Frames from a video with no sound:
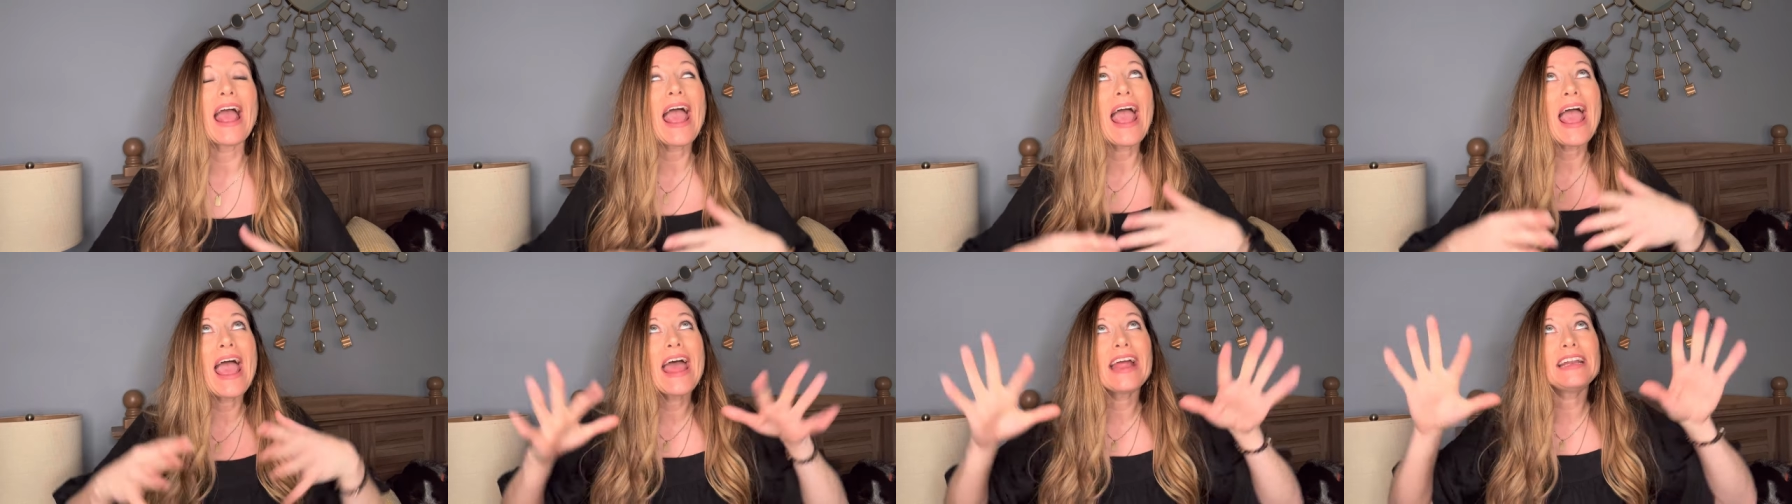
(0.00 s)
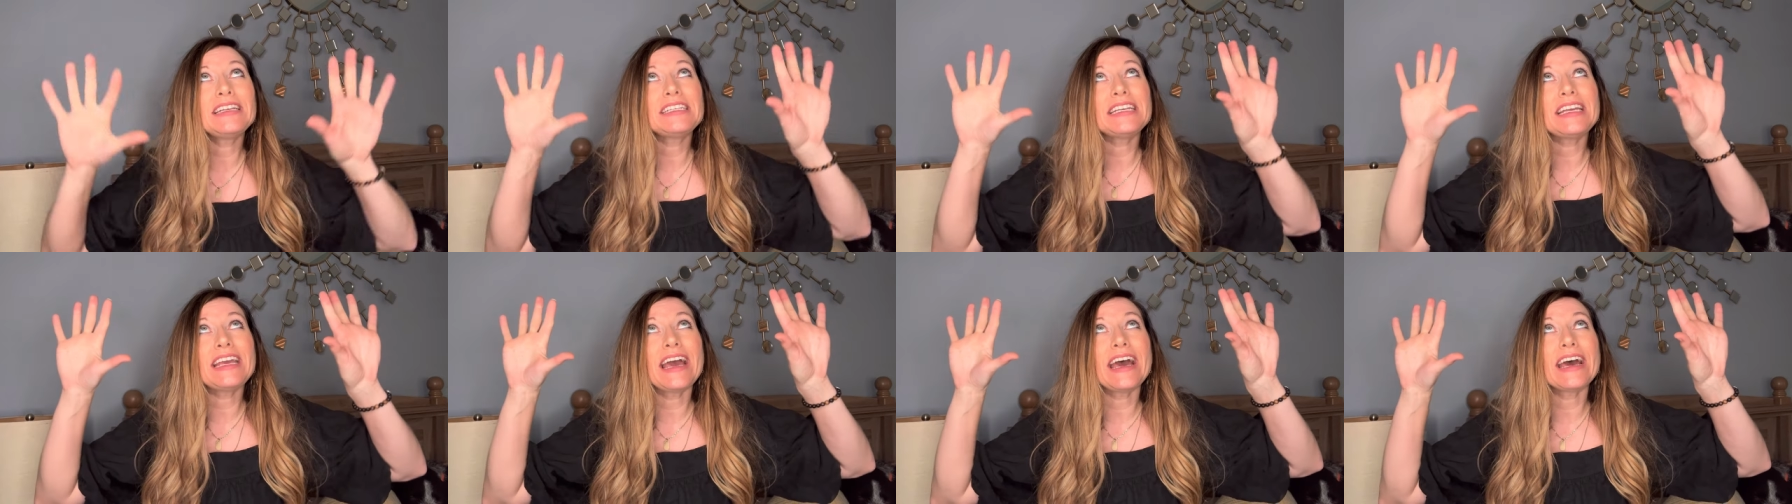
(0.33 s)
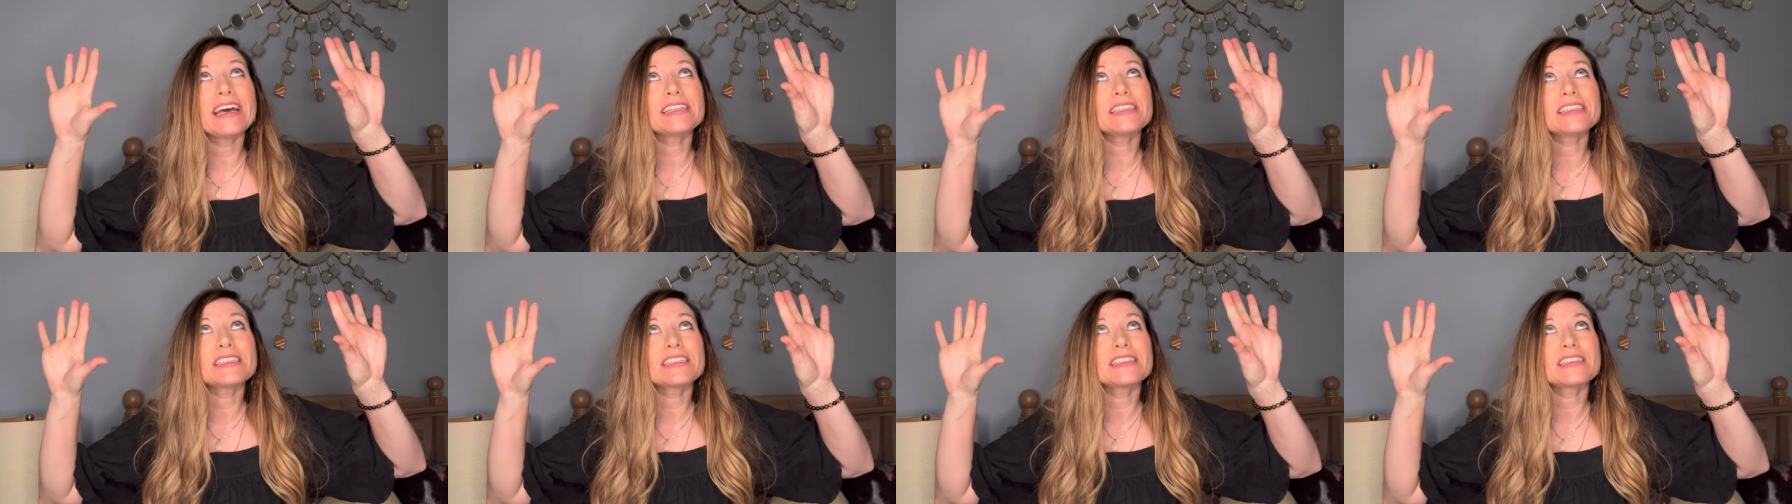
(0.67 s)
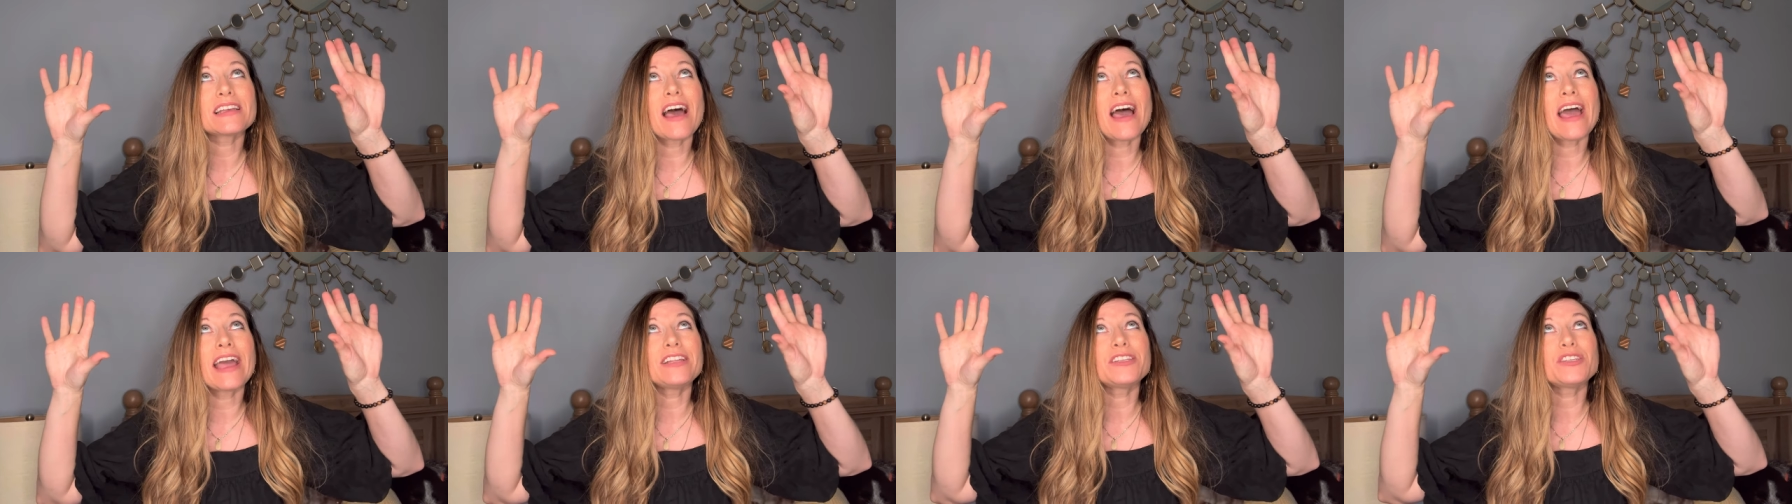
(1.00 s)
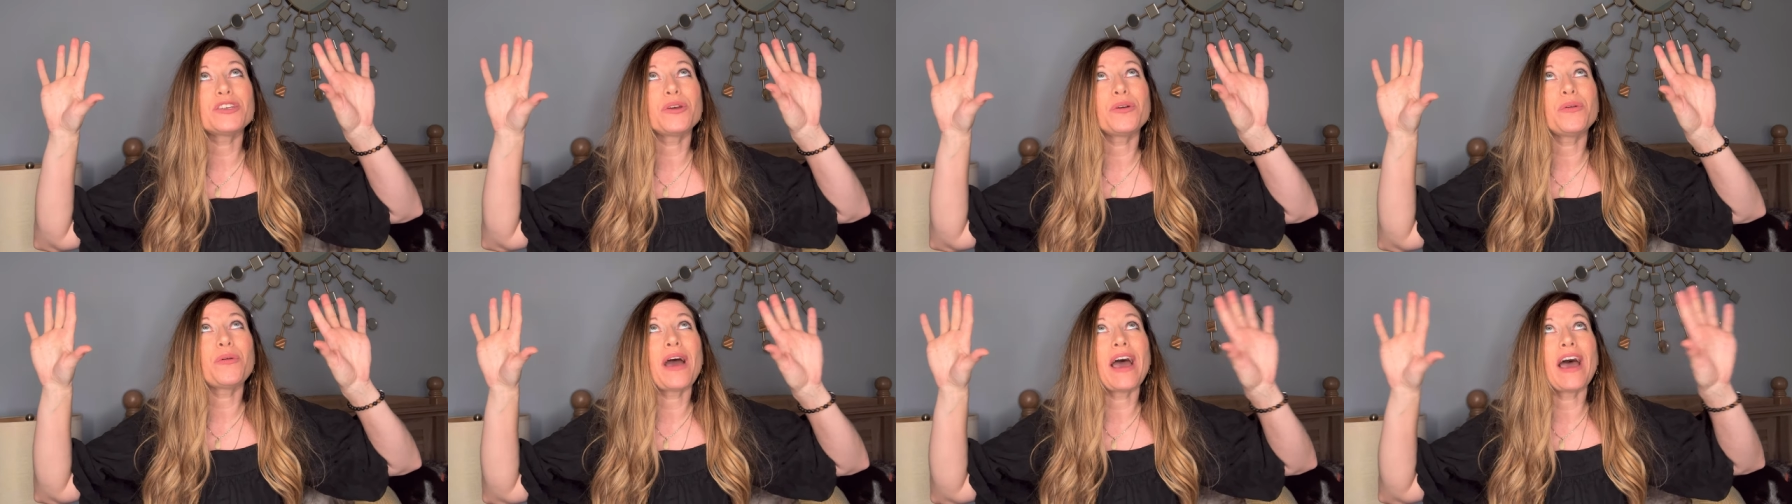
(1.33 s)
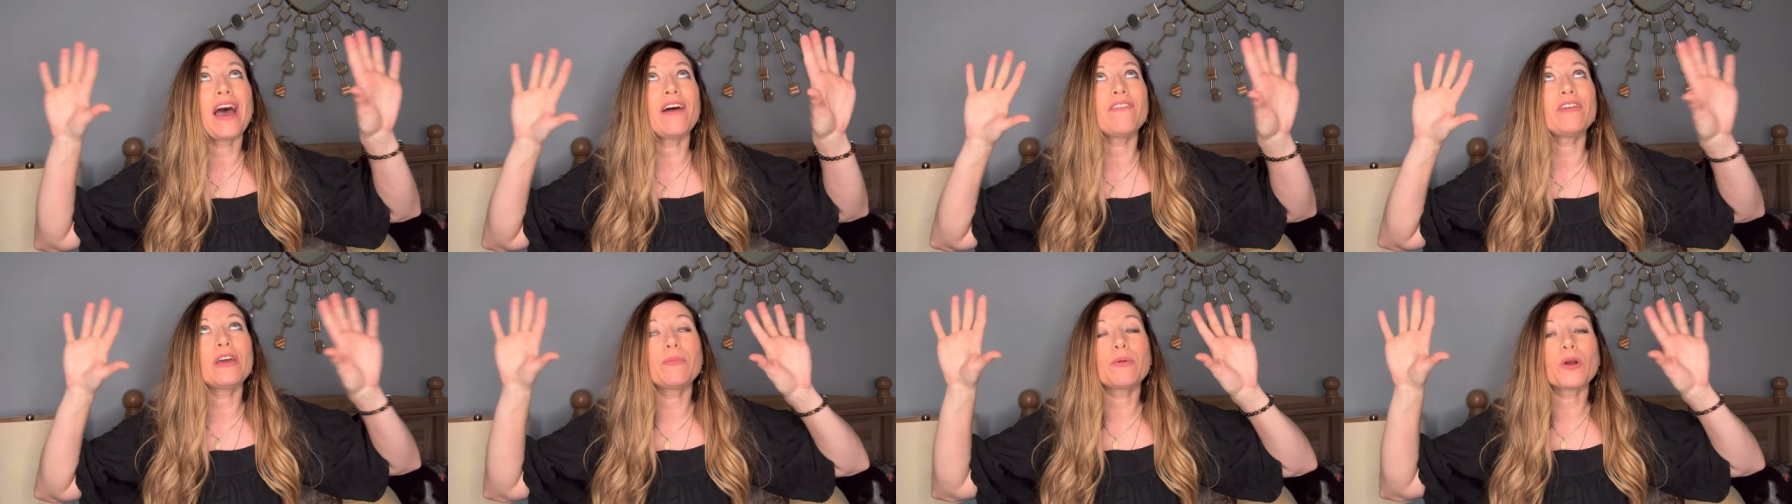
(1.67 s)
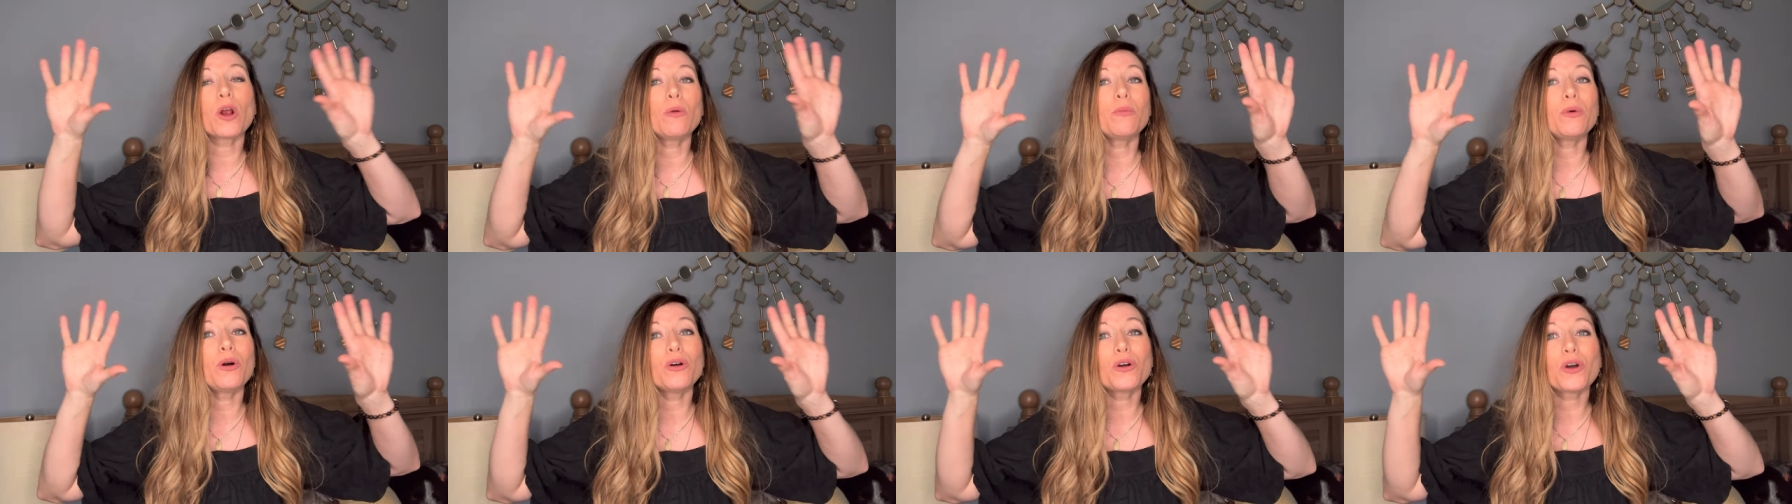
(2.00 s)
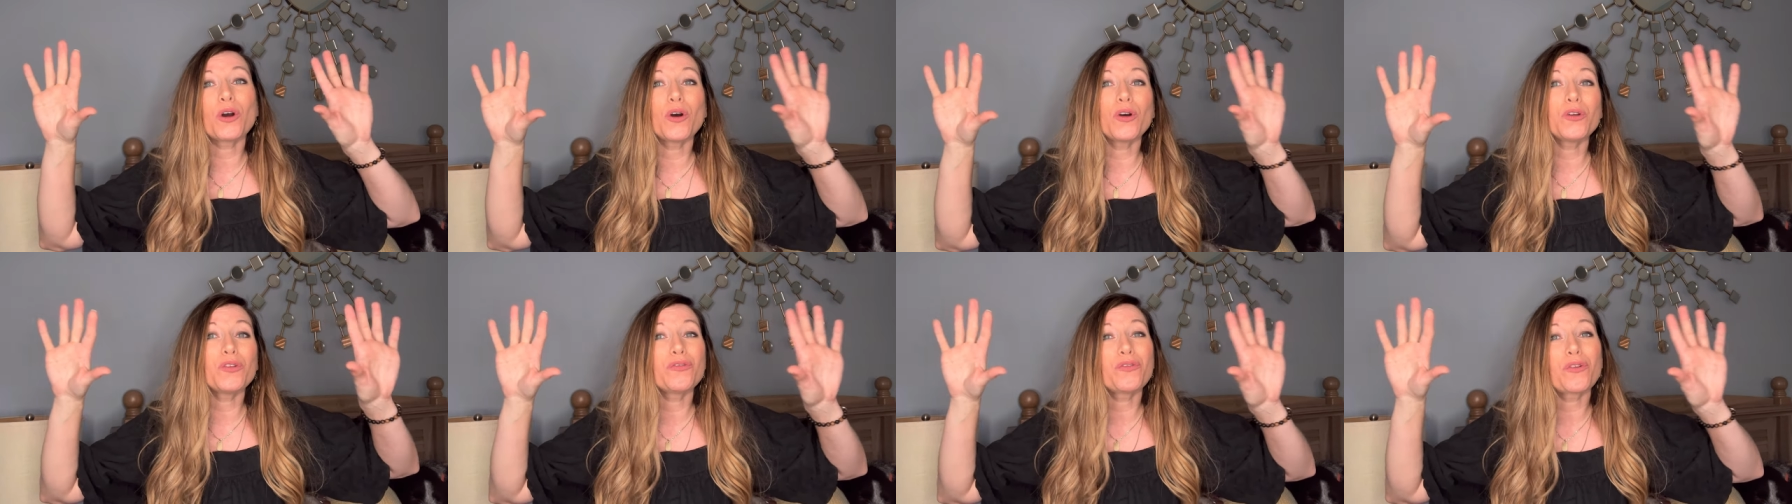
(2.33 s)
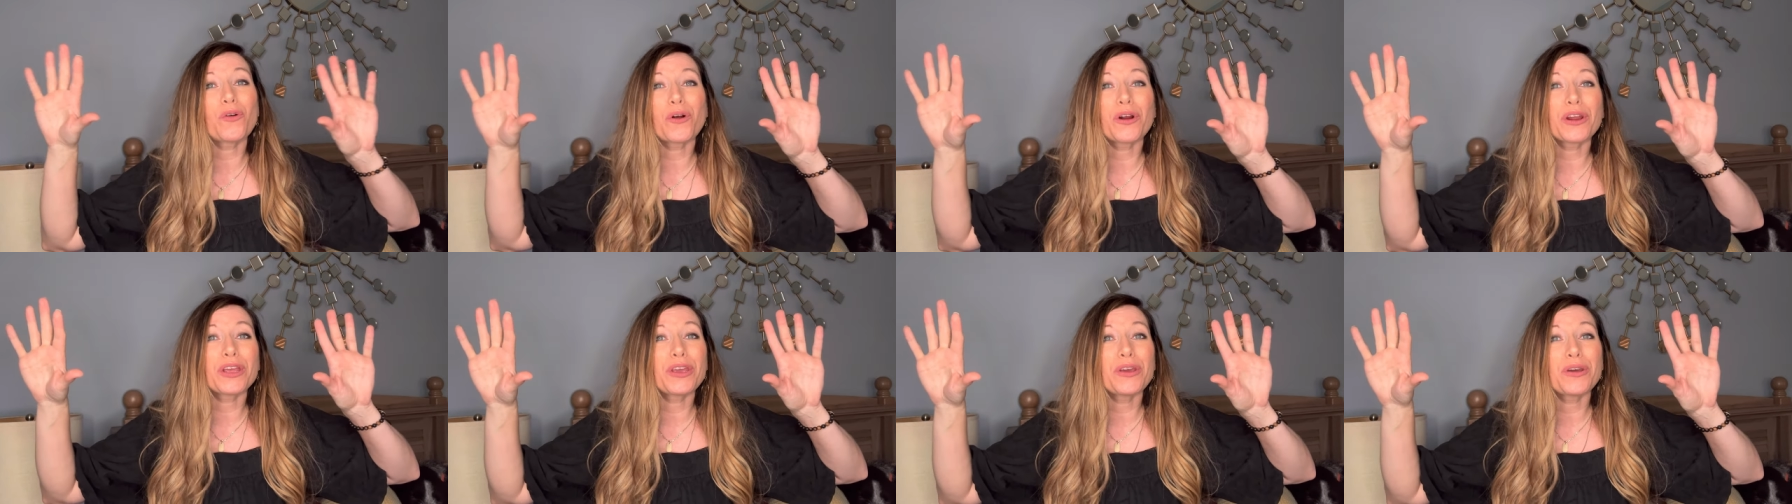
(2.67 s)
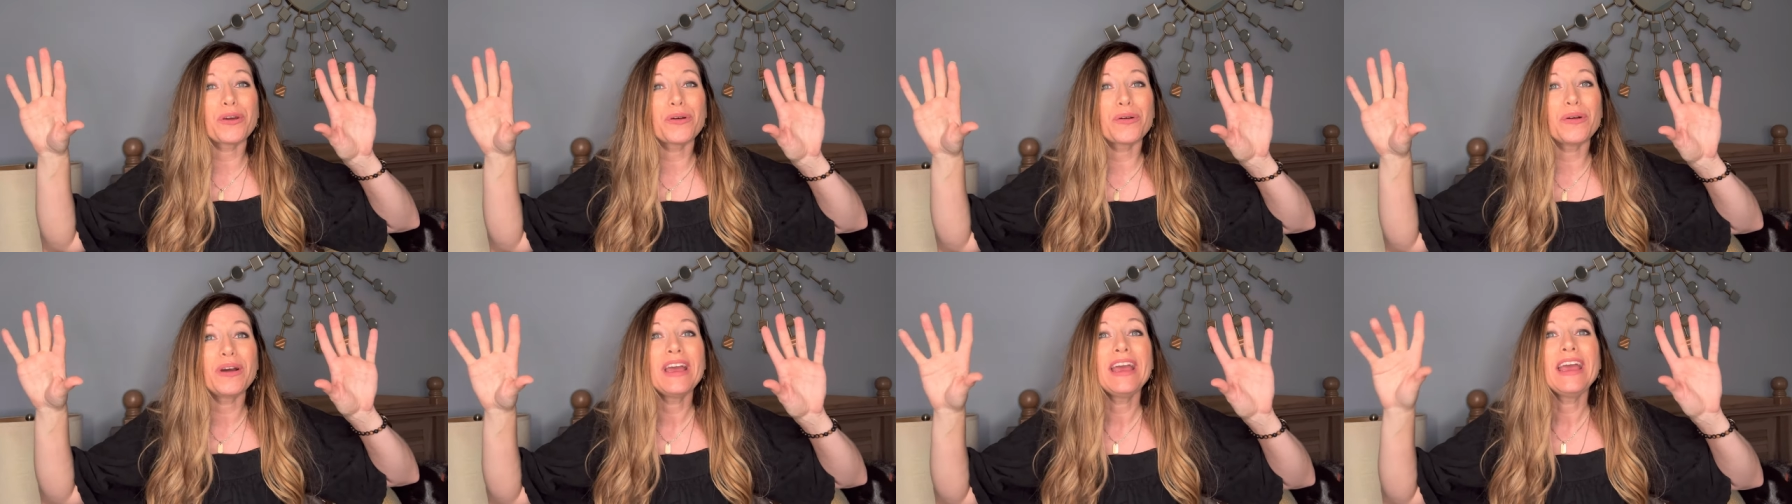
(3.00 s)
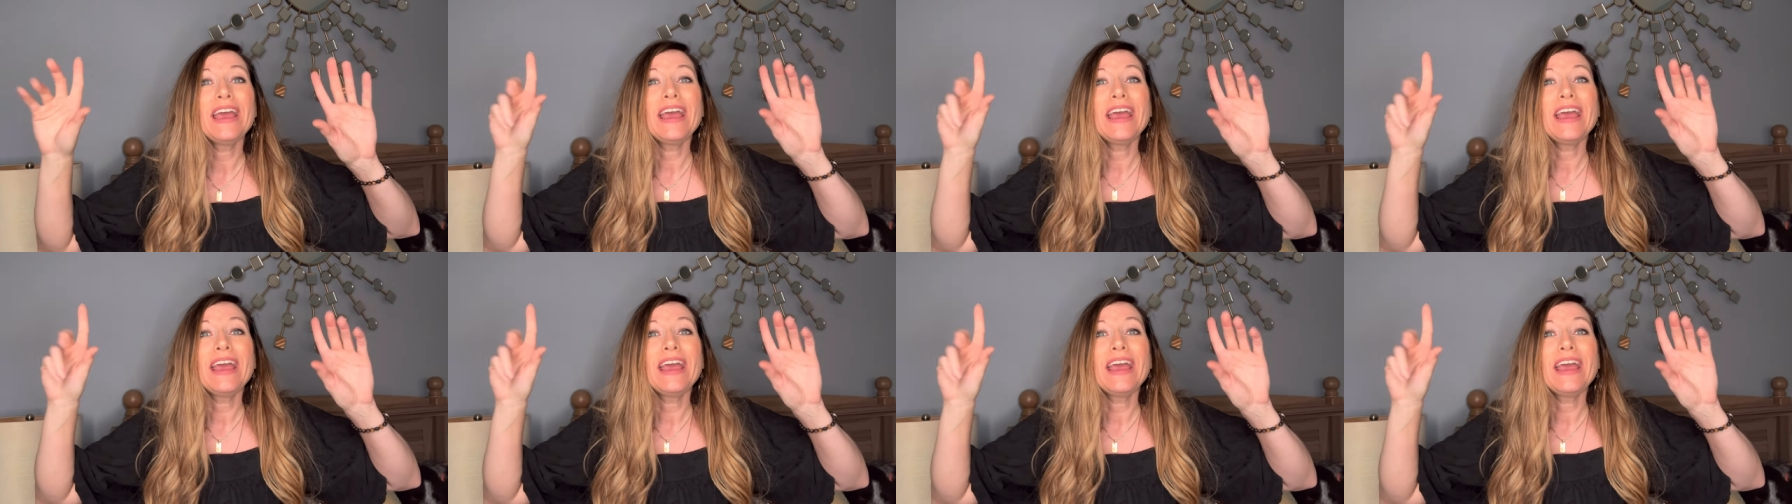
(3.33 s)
And yes, I do have a promo code for you